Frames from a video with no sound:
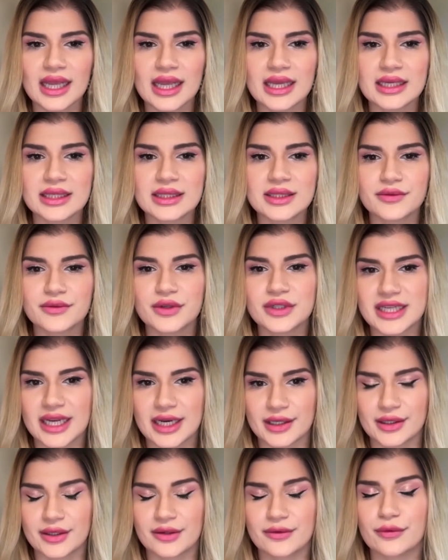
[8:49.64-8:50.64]
And for
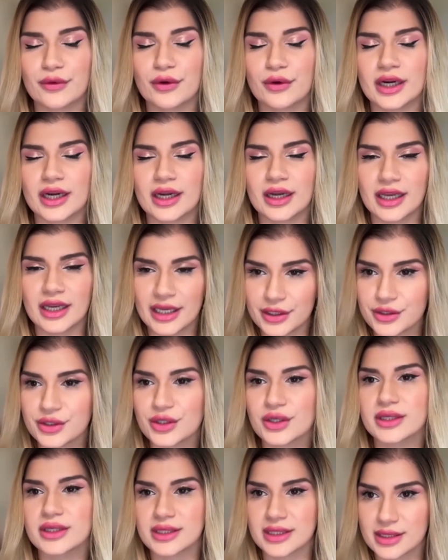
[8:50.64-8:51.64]

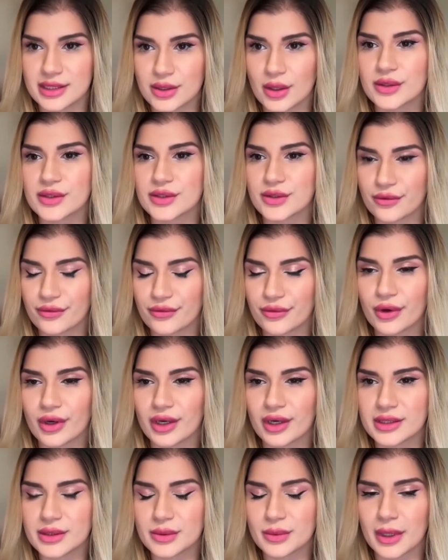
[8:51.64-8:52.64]
interns, it's also
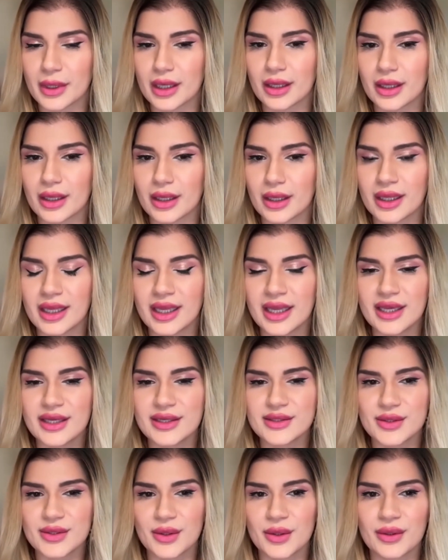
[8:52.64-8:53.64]
4 as well.
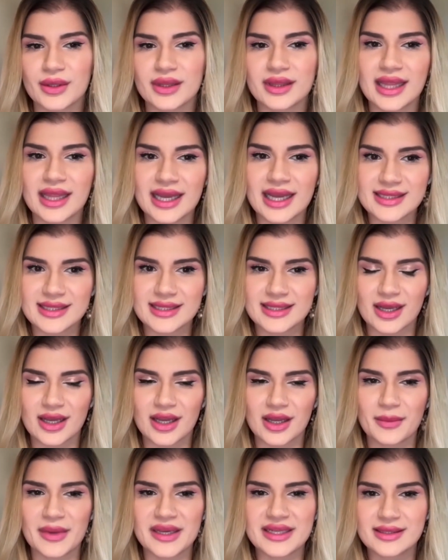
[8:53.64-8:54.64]
So that's
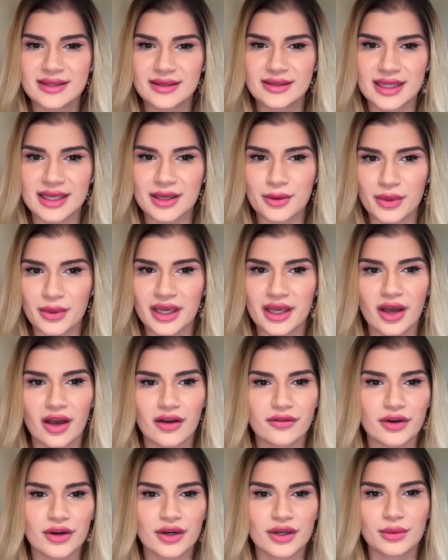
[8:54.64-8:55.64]
basically we
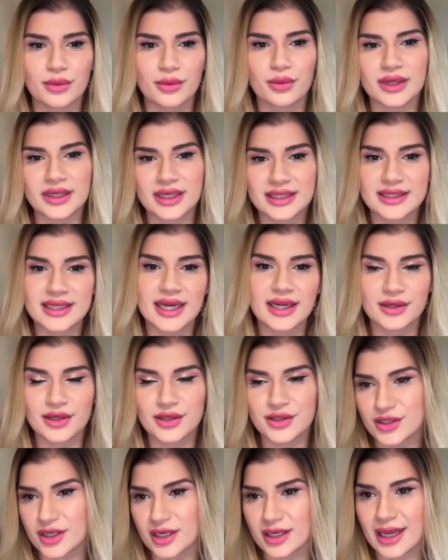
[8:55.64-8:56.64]
covered what a
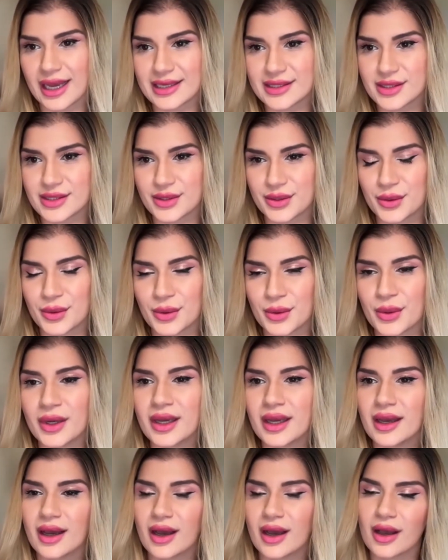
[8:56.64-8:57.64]
technician has to
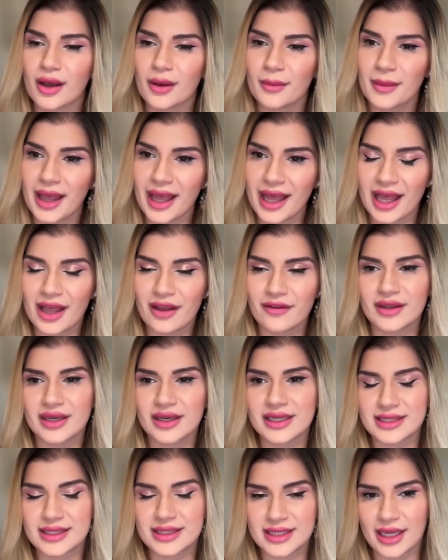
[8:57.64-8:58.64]
have
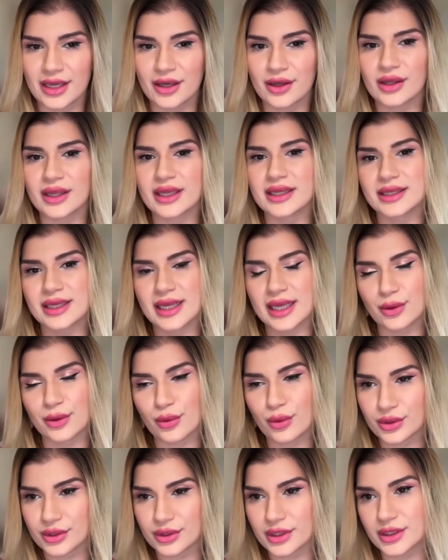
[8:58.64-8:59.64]
and entail in
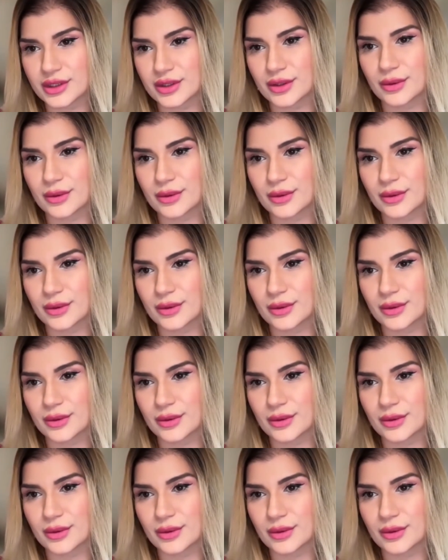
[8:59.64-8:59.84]
order